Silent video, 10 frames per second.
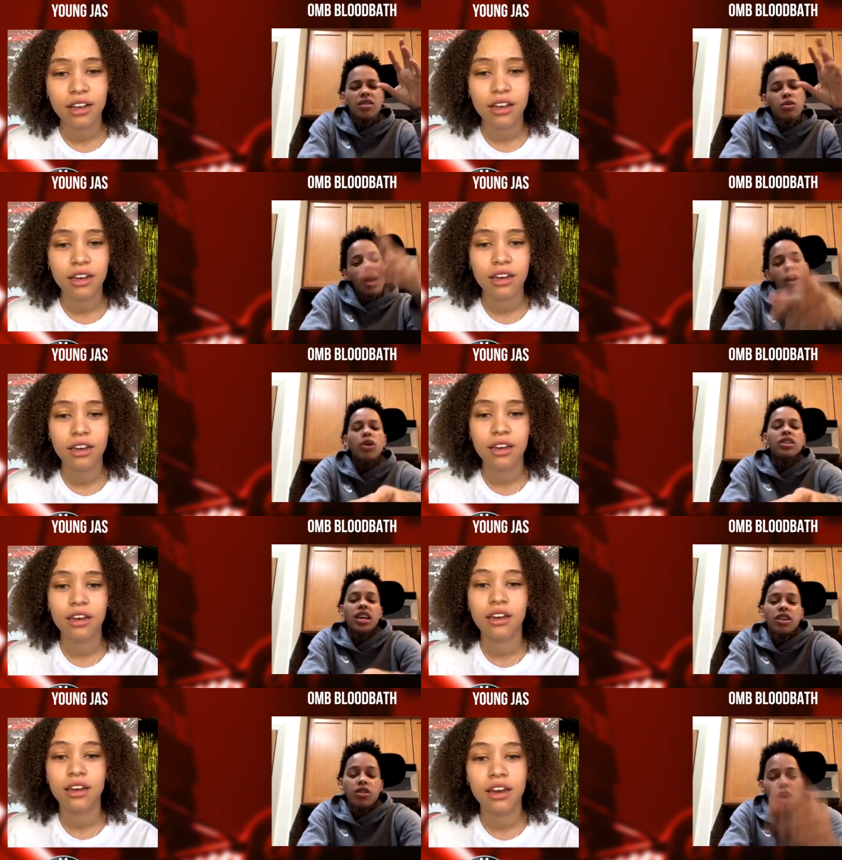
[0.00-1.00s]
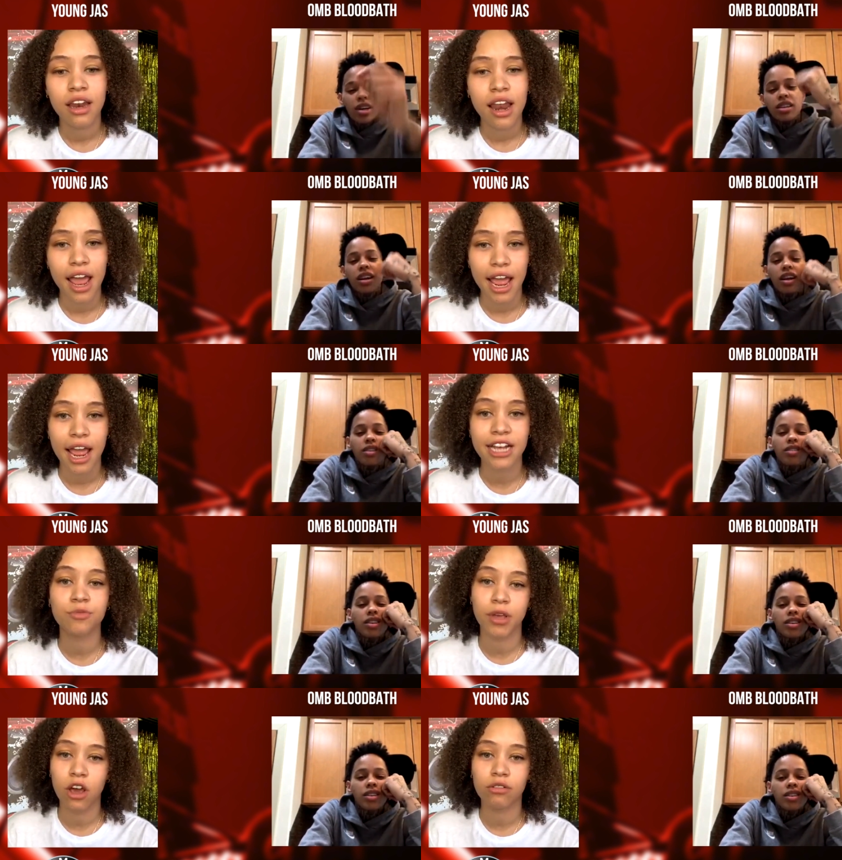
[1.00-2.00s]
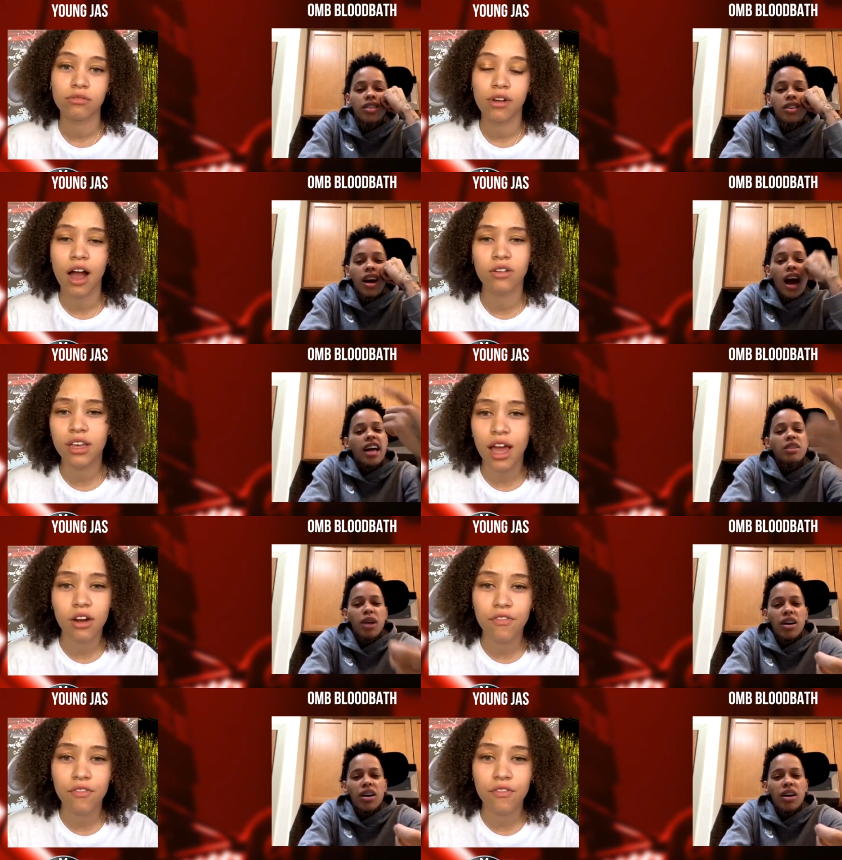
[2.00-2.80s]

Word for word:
Speaker 1: Like, what channel you watching on? H B O. I don't think. I don't know.